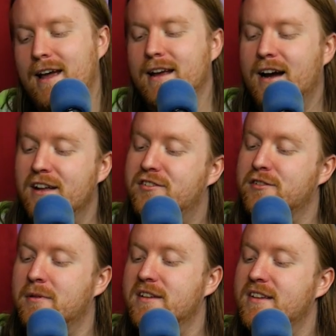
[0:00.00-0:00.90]
Hey guys,
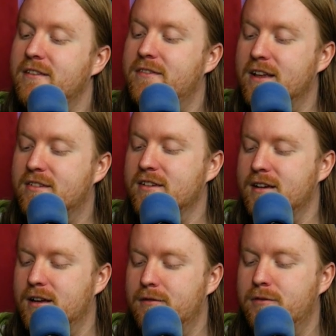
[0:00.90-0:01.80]
just want to say thanks
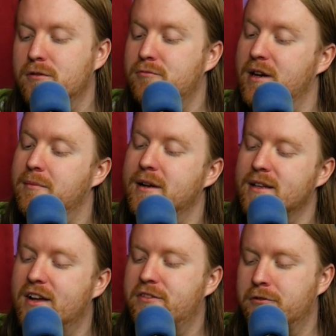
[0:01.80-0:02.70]
again for reading my
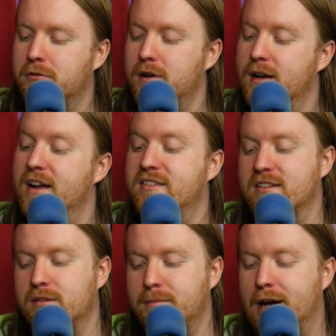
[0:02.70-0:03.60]
last story. I
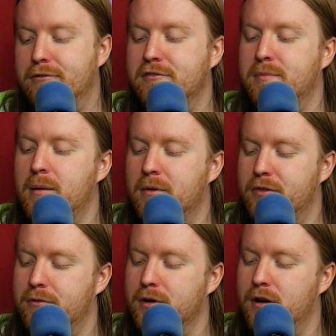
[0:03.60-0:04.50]
set some boundaries with my
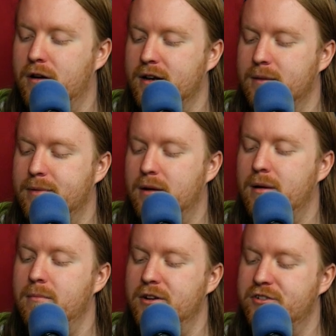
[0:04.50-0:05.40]
mother regarding about
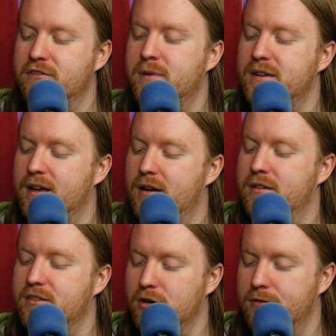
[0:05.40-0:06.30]
my mention of my dad and
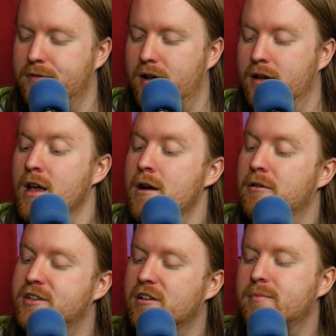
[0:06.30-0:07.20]
his girlfriend,
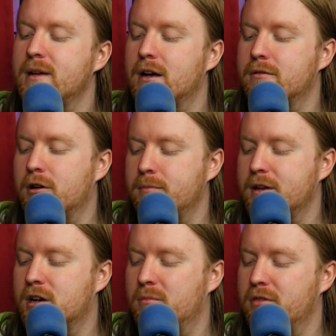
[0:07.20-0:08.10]
which helped me uh, help
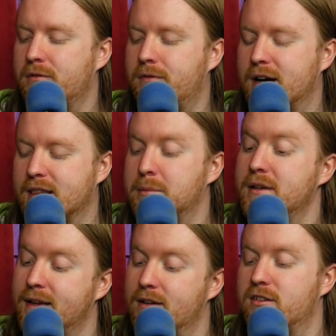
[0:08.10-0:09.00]
me cope with the fact that my
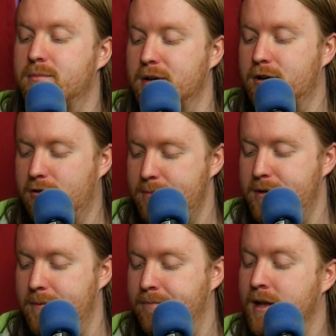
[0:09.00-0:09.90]
dad is a bit
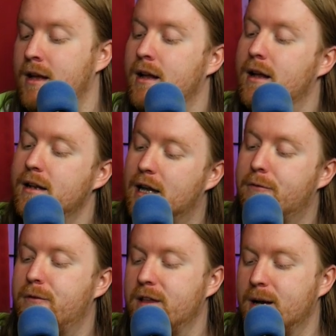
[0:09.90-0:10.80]
creepy. Yeah. Now
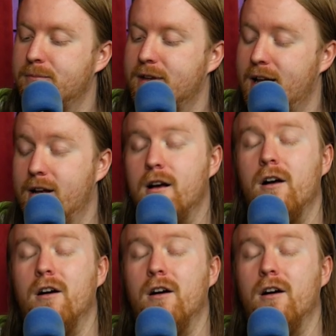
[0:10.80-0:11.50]
for the update.